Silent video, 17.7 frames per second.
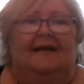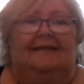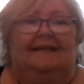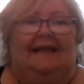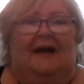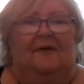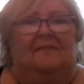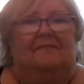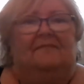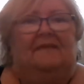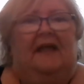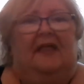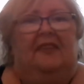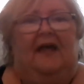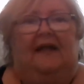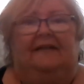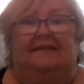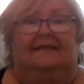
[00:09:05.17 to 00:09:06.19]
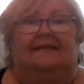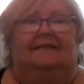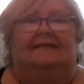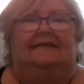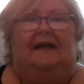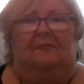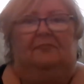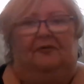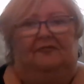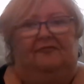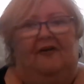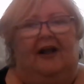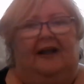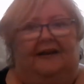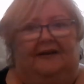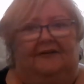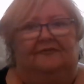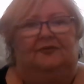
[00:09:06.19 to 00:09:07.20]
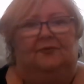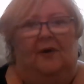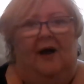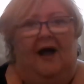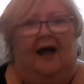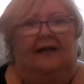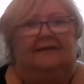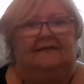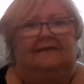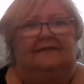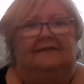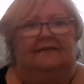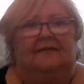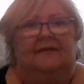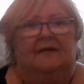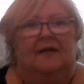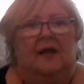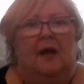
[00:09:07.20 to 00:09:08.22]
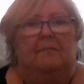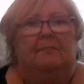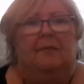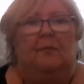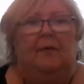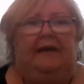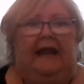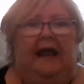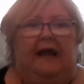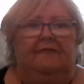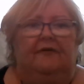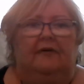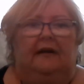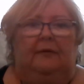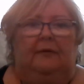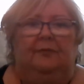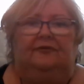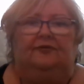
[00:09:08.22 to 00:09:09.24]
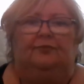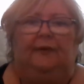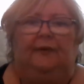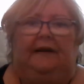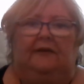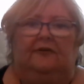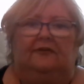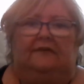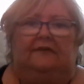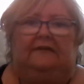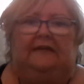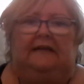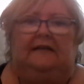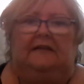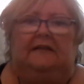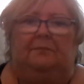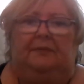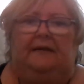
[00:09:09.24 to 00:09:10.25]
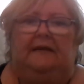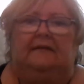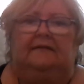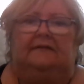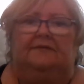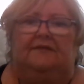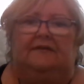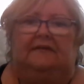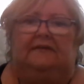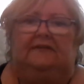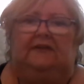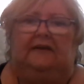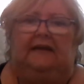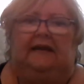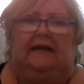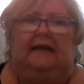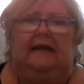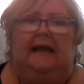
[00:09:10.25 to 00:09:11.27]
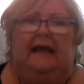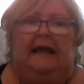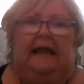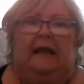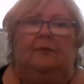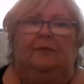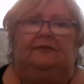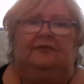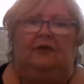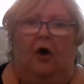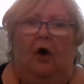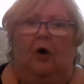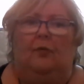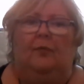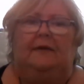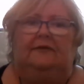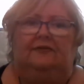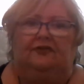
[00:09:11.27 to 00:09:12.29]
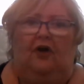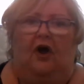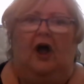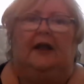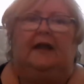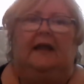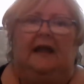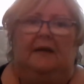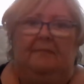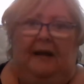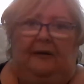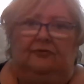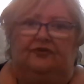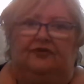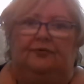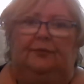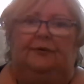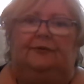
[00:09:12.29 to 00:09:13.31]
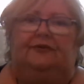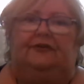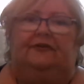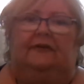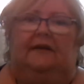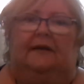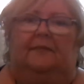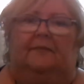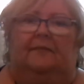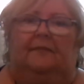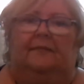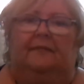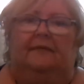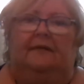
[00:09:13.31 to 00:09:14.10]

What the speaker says: Now, that doesn't sound provocative to us, but whenever it was written to seek the peace of the city, it was always talking about Jerusalem.